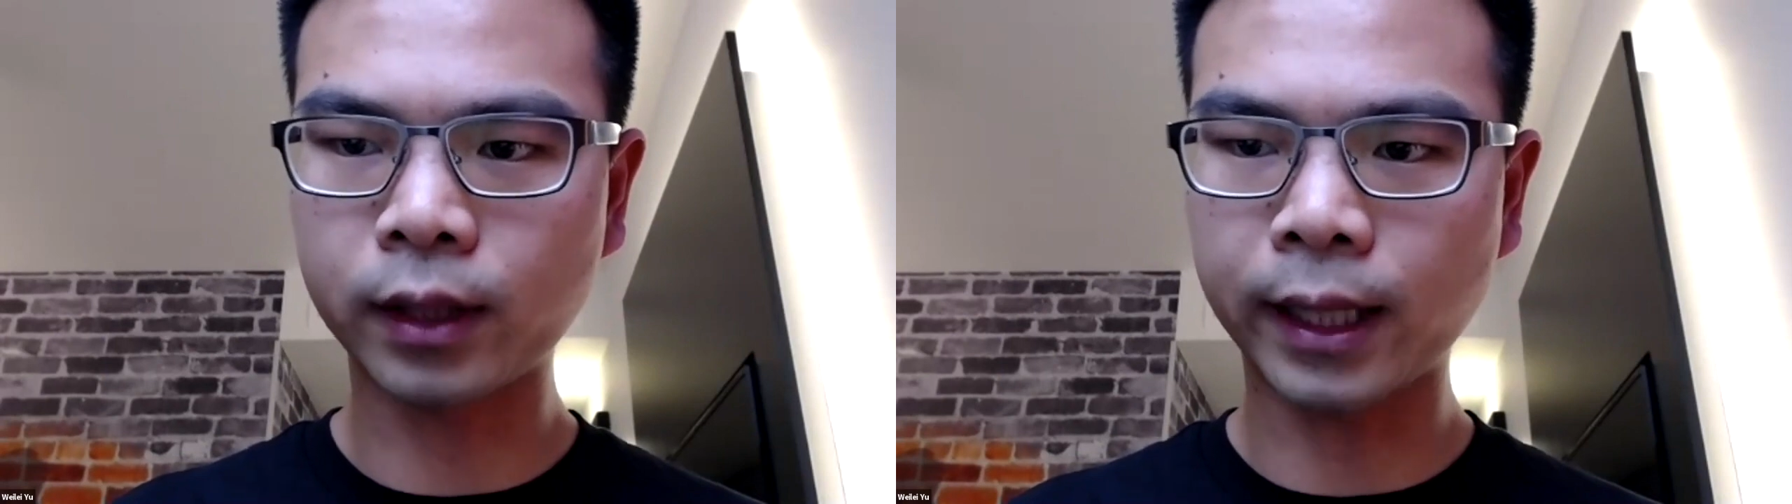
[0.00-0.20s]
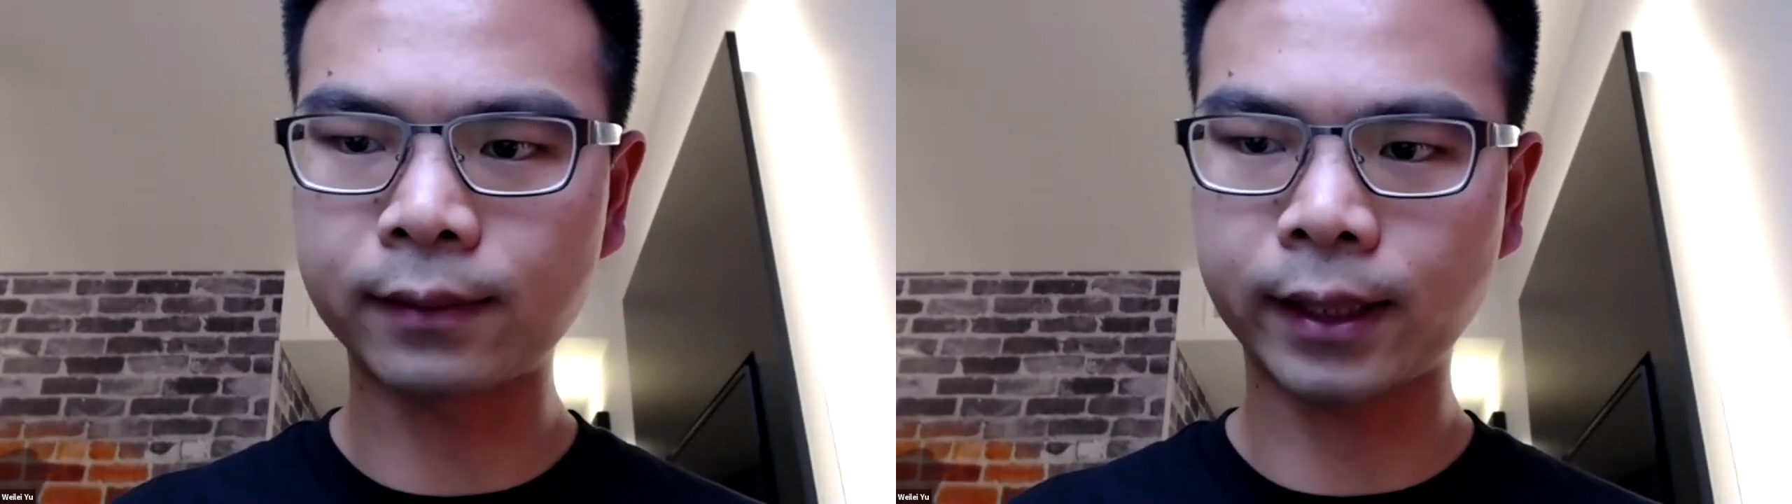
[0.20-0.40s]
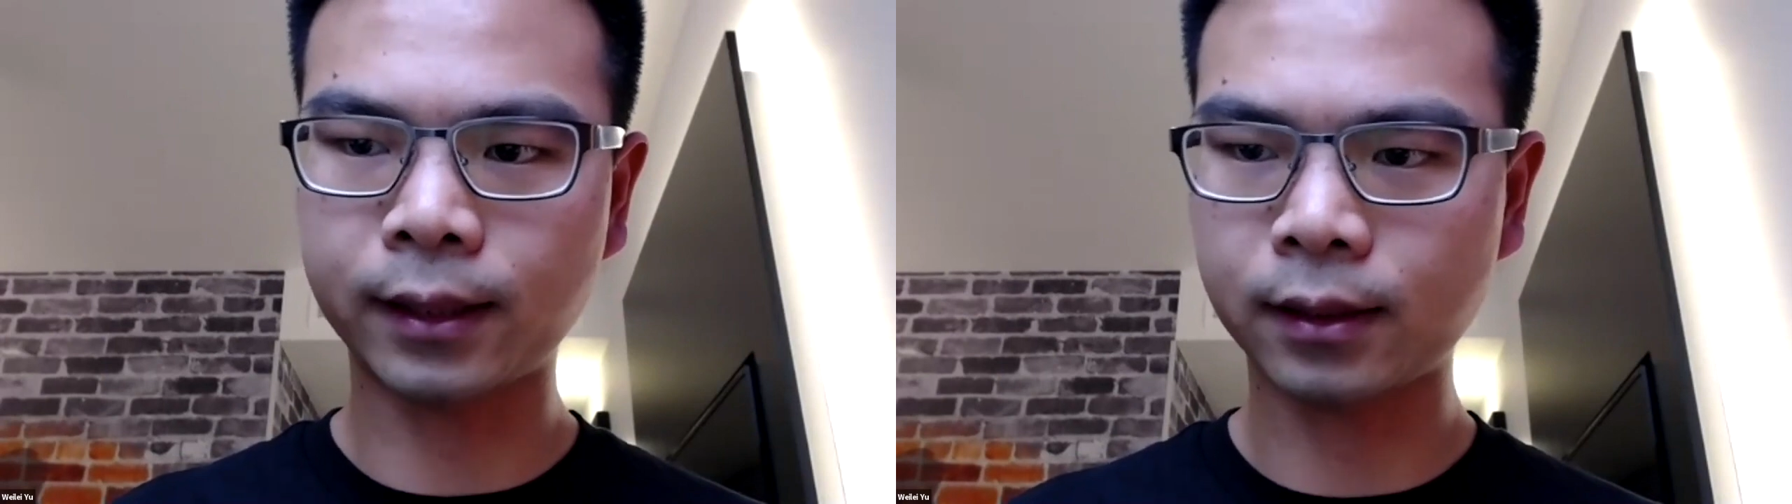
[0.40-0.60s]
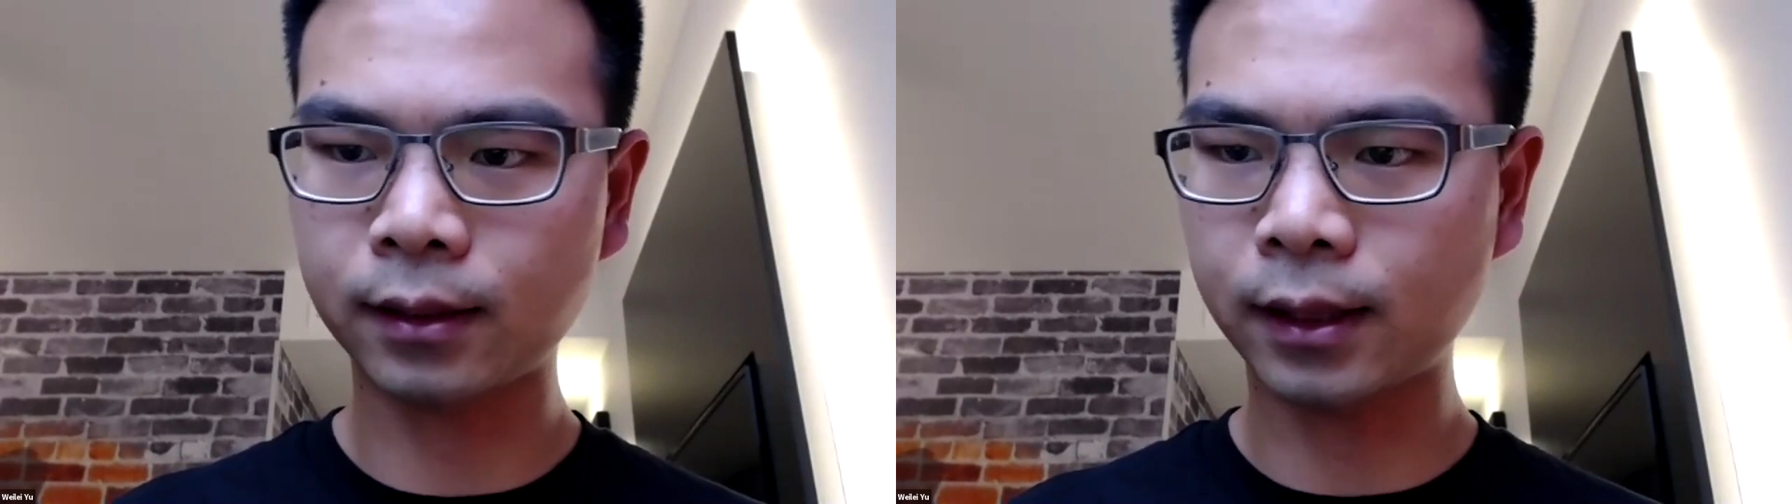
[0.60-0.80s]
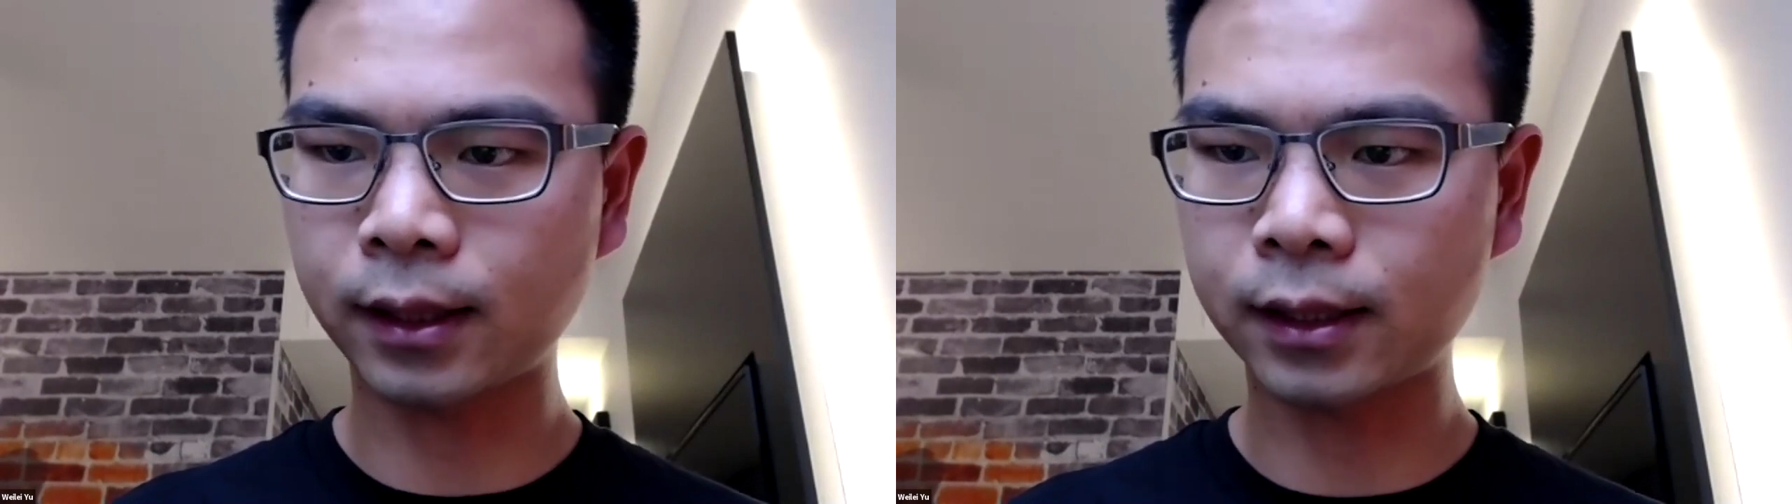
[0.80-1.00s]
Eric
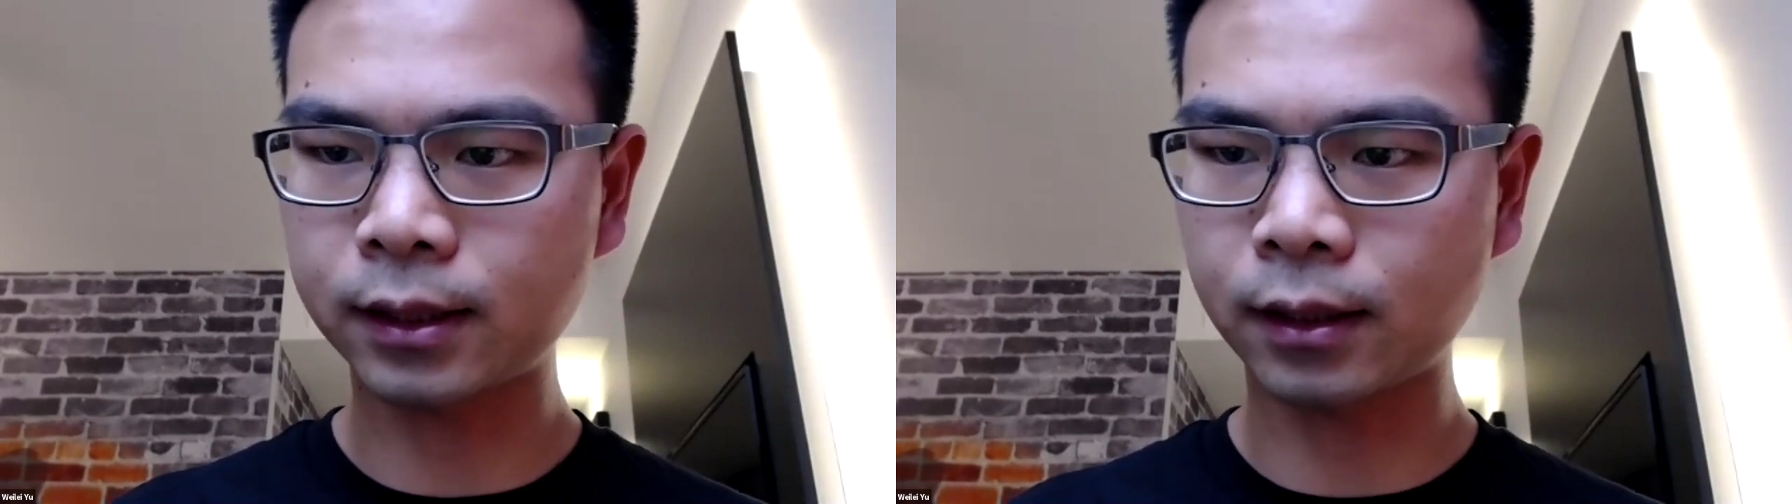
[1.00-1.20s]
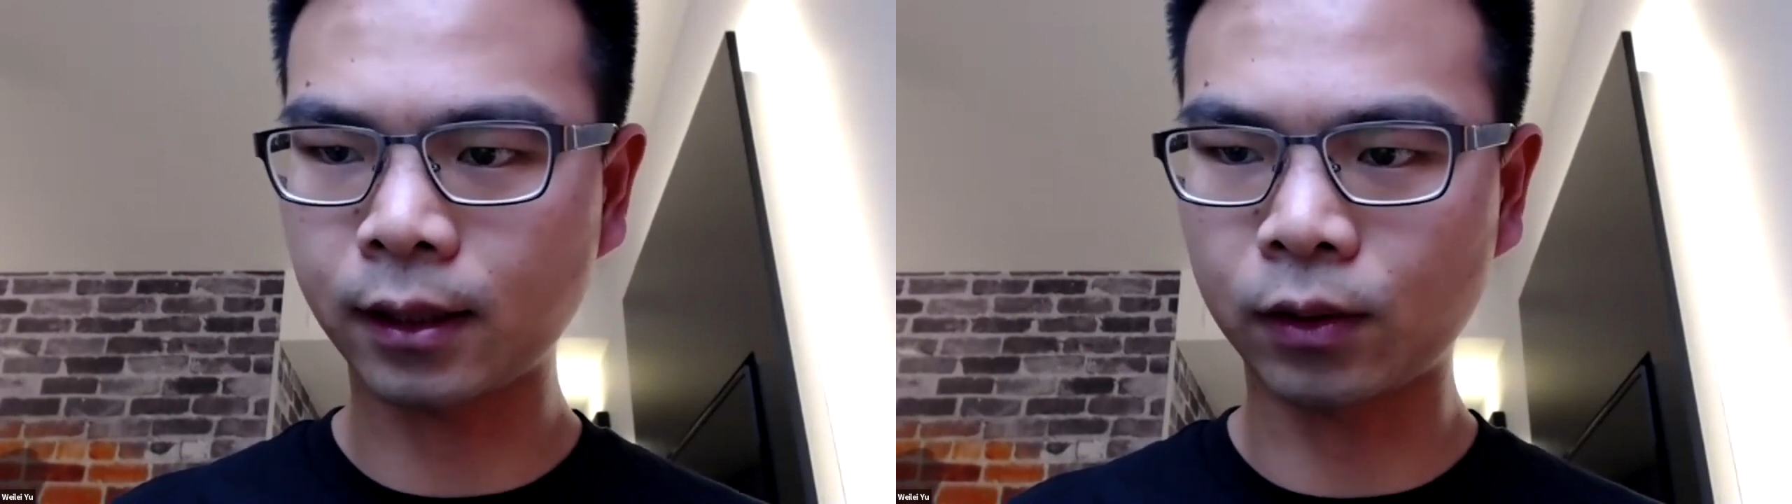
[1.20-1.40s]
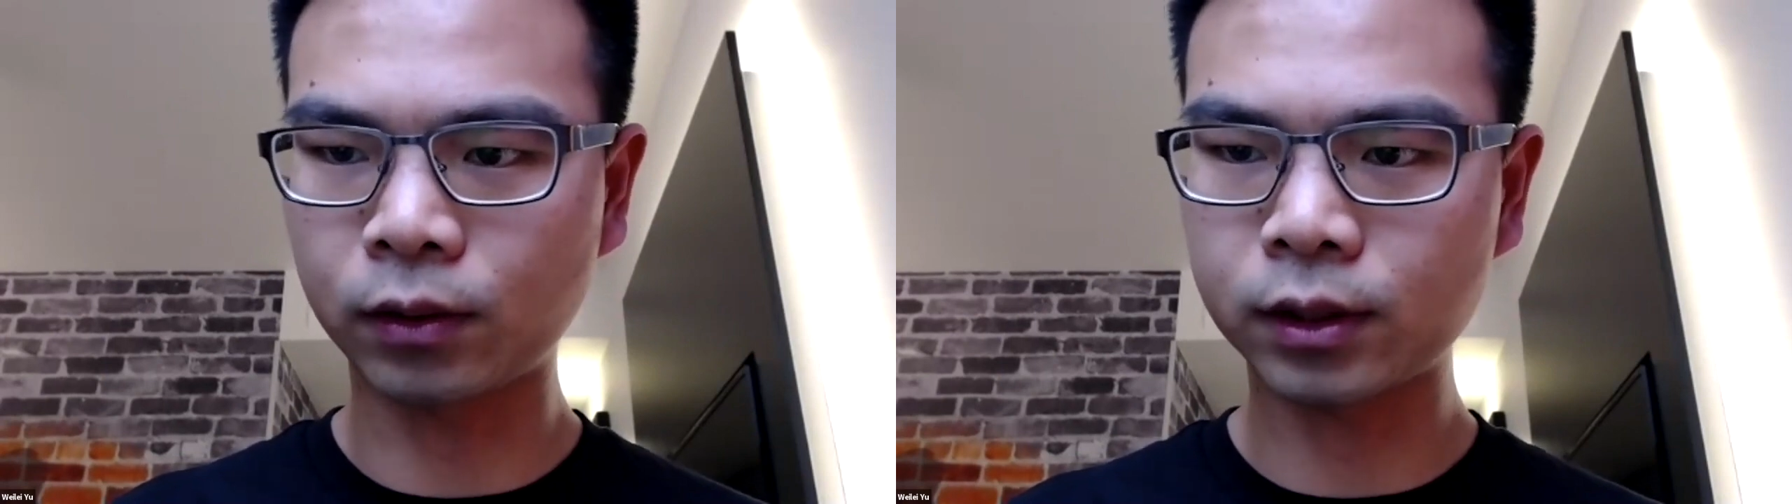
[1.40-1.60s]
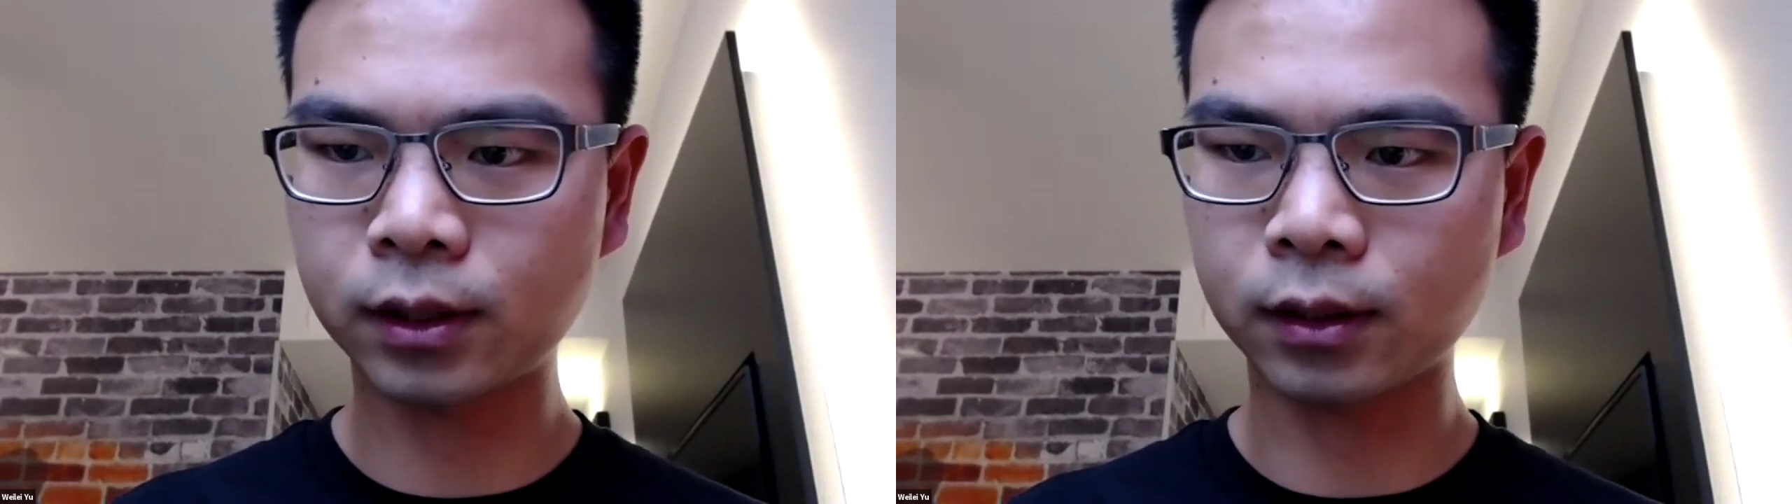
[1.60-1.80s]
as the host.